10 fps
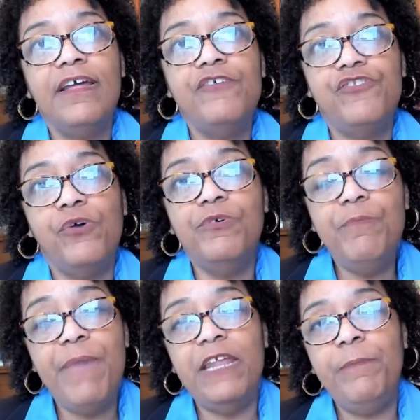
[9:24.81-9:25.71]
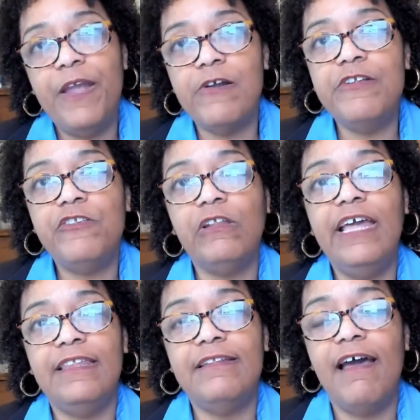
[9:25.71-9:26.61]
So many parents
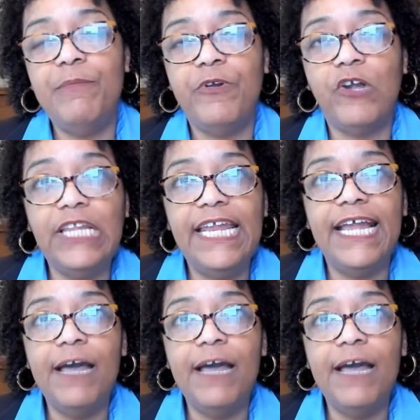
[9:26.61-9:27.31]
in the time period leading